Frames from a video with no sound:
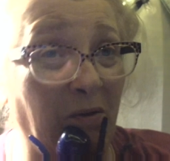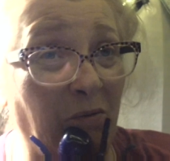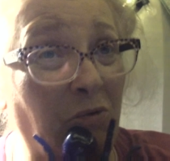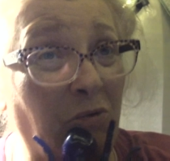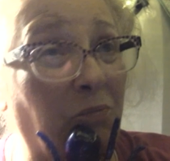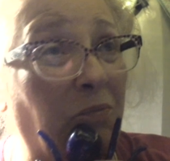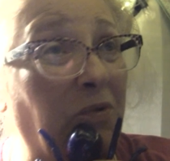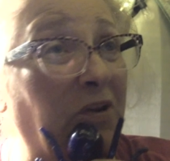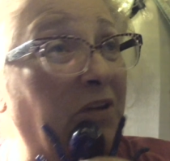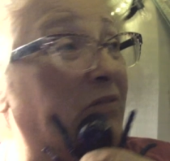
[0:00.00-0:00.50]
will
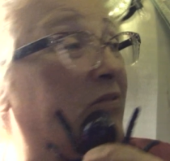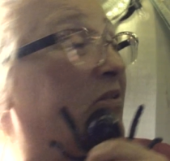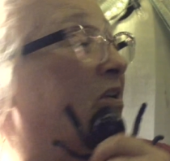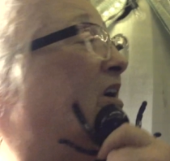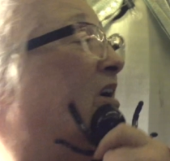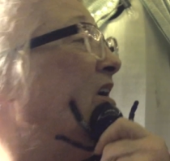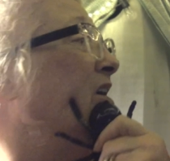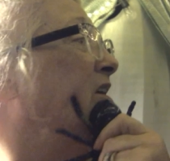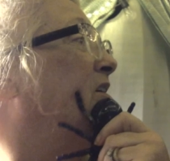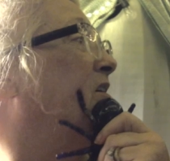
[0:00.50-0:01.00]
be fun,
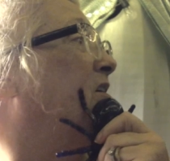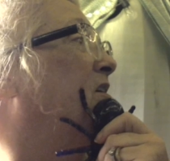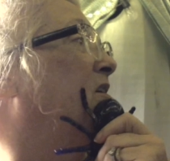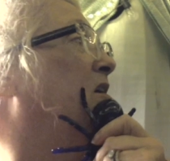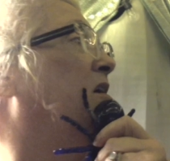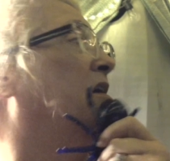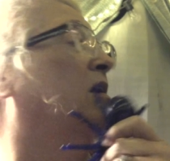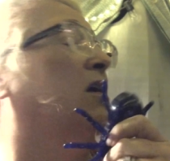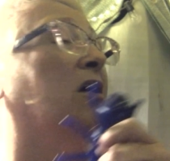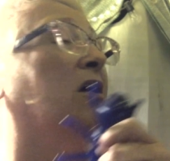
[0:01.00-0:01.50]

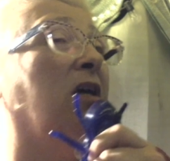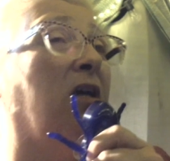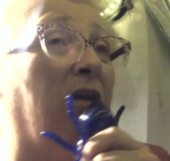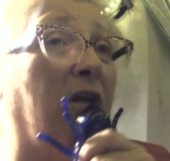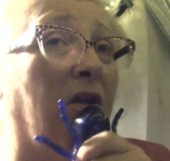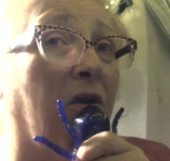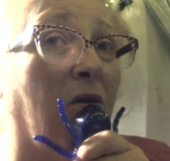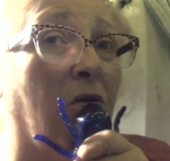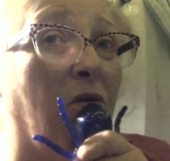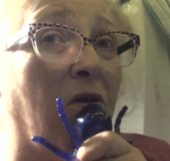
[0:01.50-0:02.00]
you
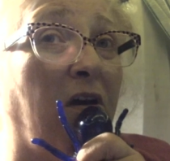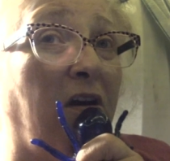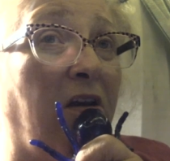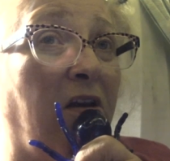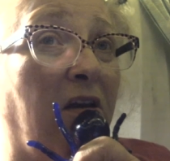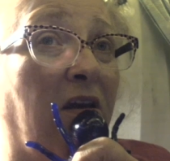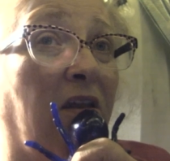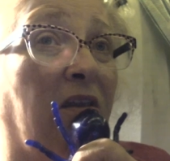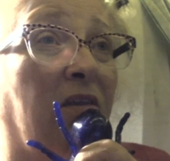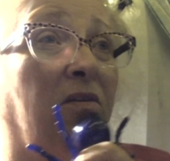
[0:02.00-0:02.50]
know. And
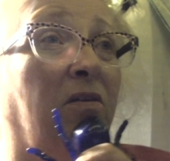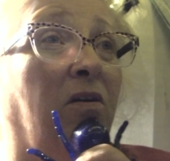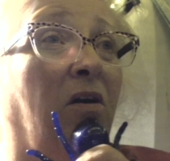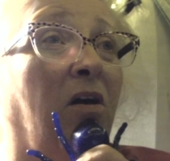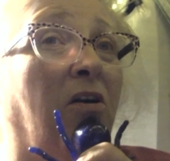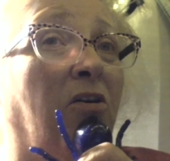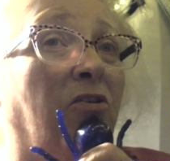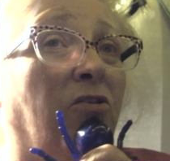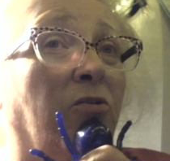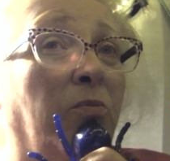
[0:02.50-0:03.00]
the
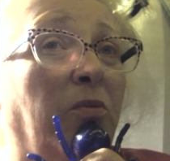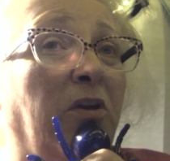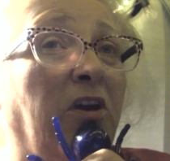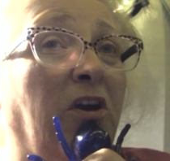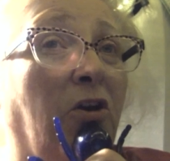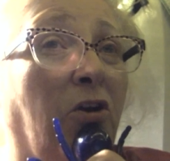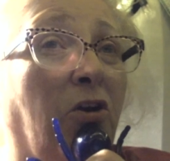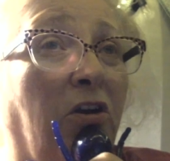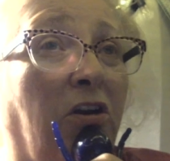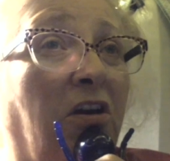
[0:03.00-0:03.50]
dogs are being
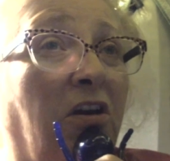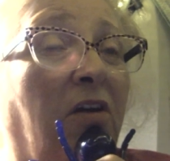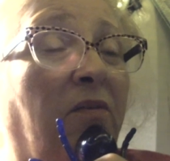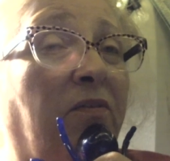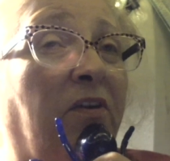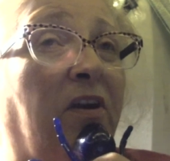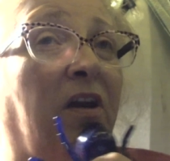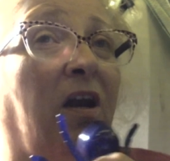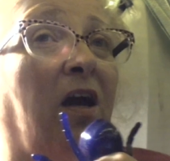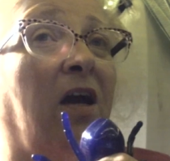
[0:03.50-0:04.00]
good enough,
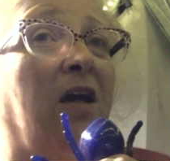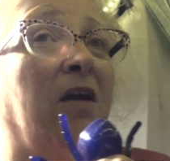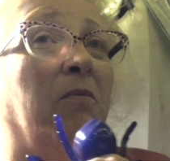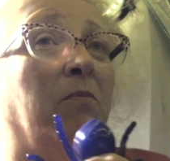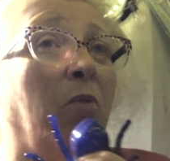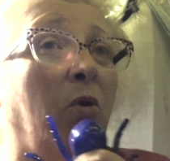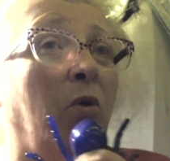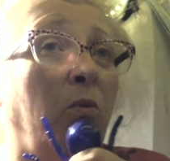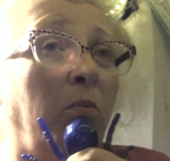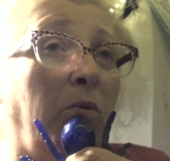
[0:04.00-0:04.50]
and I am
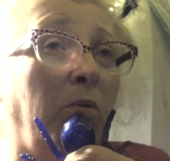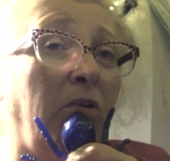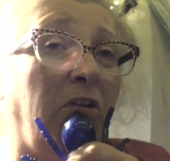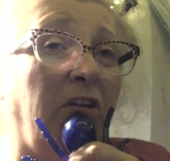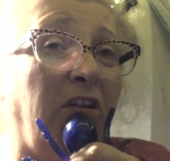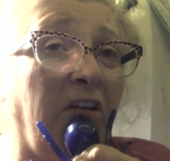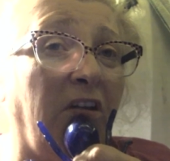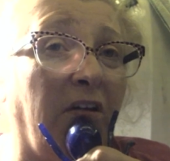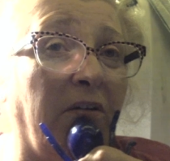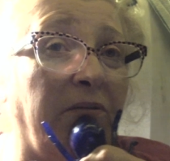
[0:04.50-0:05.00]
mobile
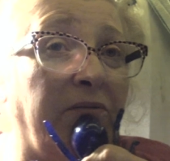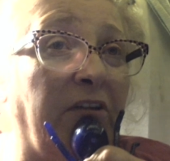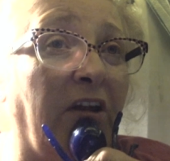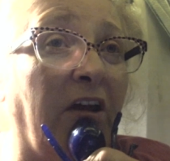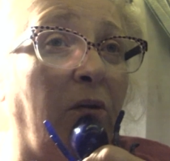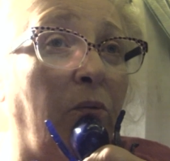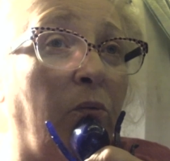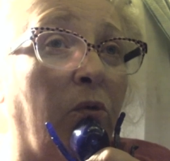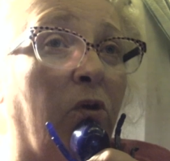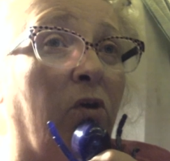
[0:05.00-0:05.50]
enough
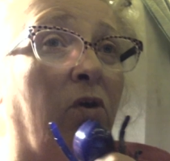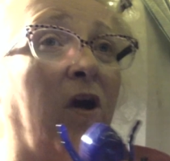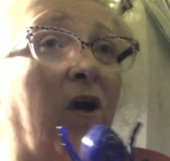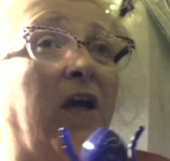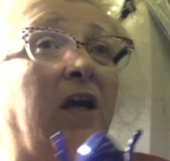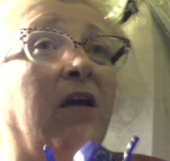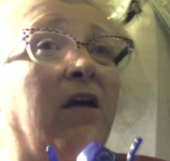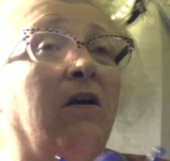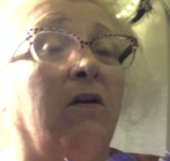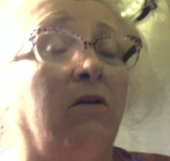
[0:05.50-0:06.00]
now where I
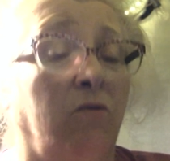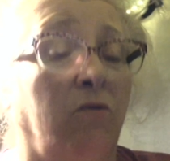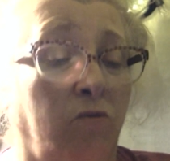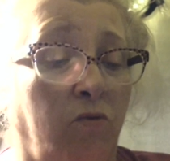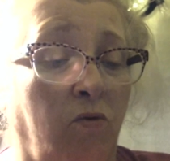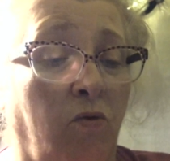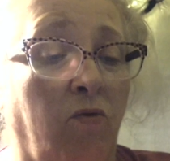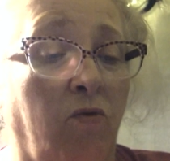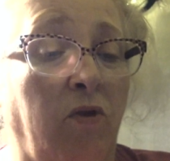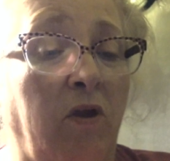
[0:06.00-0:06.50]
can
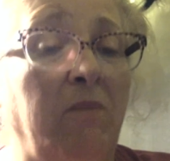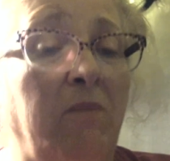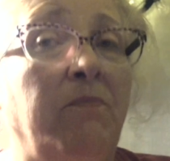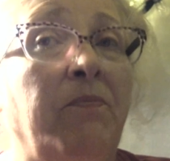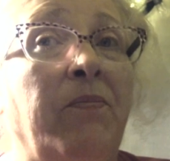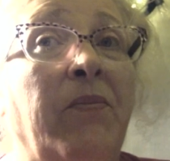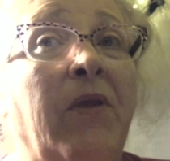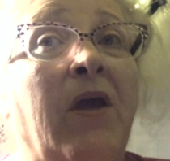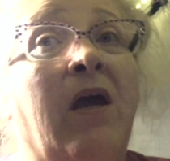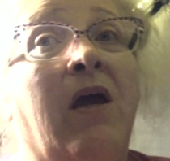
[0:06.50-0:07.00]
control them.
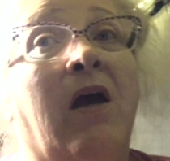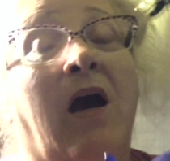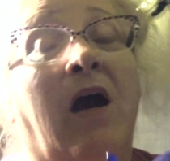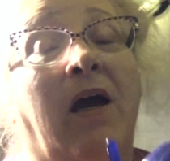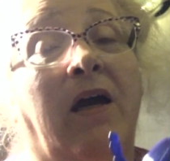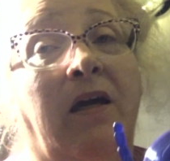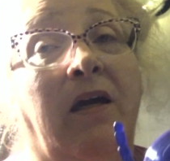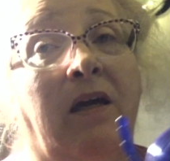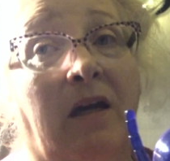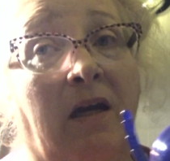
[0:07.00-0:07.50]
I
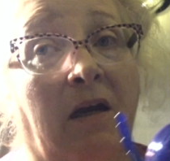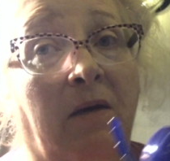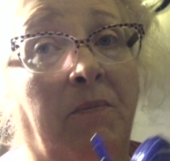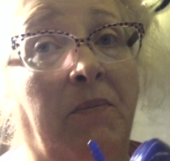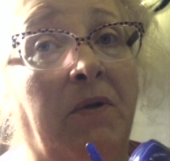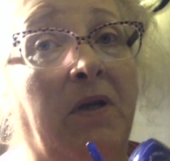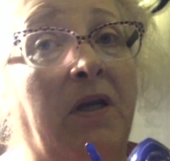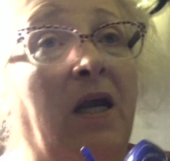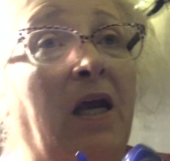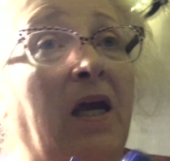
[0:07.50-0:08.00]
can get up
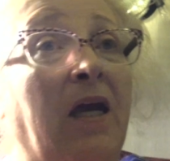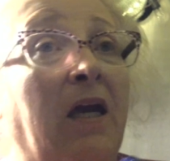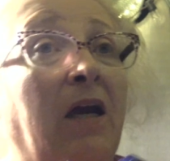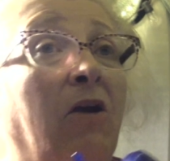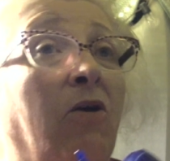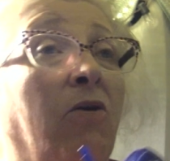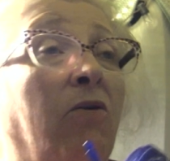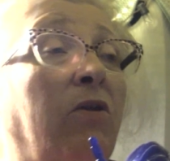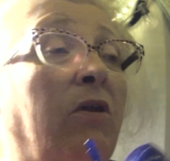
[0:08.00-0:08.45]
and take care of